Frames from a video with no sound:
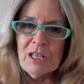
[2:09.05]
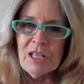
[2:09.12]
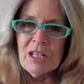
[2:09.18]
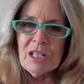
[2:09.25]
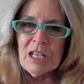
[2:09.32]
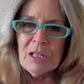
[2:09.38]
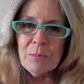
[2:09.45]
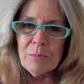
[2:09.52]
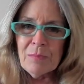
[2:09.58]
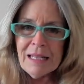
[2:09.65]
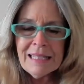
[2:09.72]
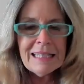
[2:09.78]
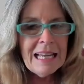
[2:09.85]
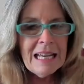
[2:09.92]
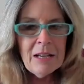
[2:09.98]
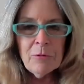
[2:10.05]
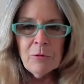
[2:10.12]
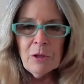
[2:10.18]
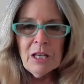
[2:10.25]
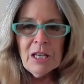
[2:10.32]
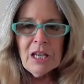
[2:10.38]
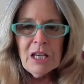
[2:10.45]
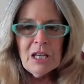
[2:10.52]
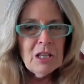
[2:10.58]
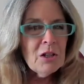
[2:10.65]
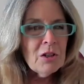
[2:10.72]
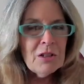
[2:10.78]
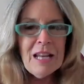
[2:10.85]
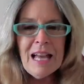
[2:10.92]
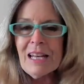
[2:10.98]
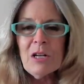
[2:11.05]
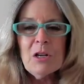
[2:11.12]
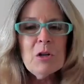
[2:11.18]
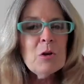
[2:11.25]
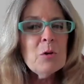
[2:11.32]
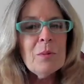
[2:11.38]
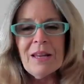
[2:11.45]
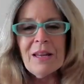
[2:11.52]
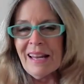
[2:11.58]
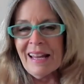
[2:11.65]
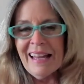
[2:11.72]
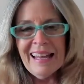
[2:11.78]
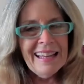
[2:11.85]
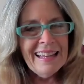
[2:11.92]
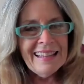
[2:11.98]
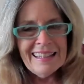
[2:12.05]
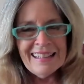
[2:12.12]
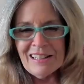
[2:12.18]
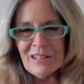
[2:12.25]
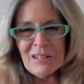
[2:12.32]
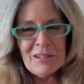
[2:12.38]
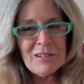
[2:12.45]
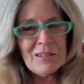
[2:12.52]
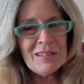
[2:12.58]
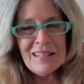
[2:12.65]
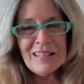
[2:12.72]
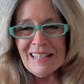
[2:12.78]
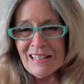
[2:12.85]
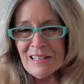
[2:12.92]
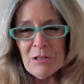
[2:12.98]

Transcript: At midlife, you're not a newbie. You